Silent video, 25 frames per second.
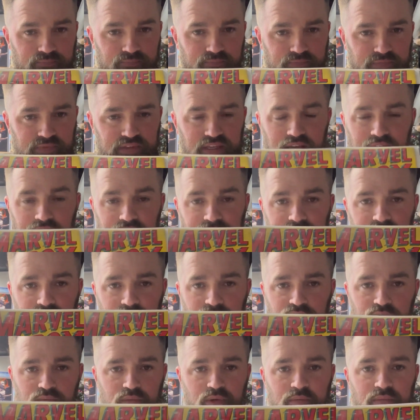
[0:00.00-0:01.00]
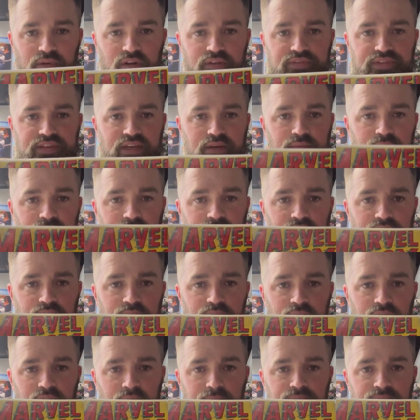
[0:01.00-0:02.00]
Yeah, I can't remember off the top of my head,
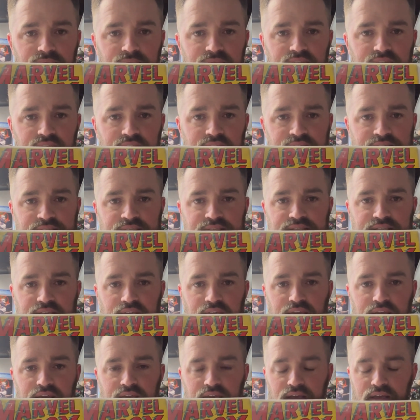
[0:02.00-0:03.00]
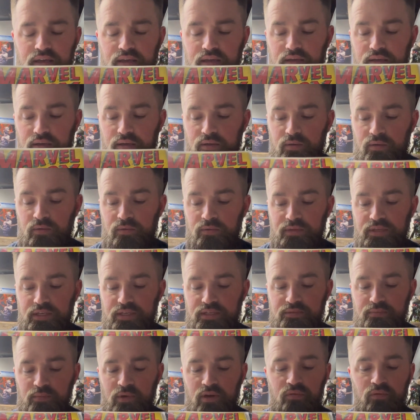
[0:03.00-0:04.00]
but this is a Golden
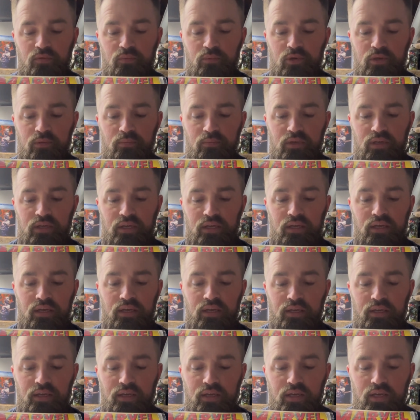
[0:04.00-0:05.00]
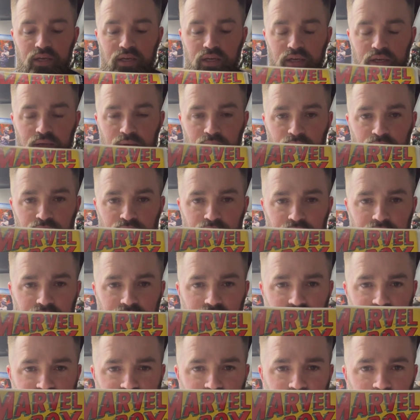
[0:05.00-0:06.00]
Age Marvel Boy book. Pretty
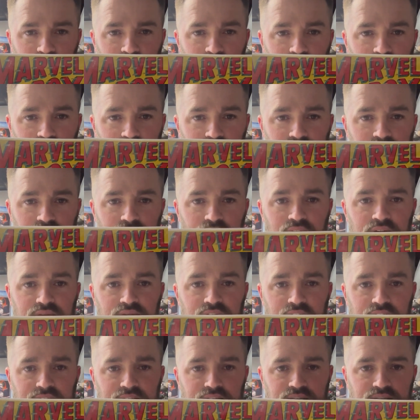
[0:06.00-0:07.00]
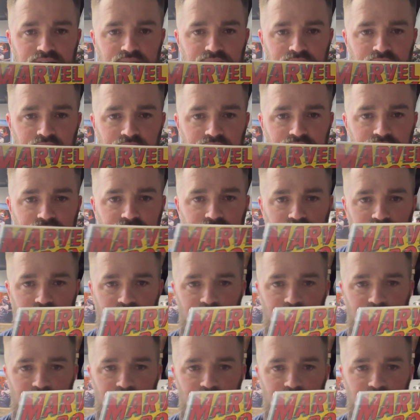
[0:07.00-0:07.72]
awesome art. Love that yellow cover. I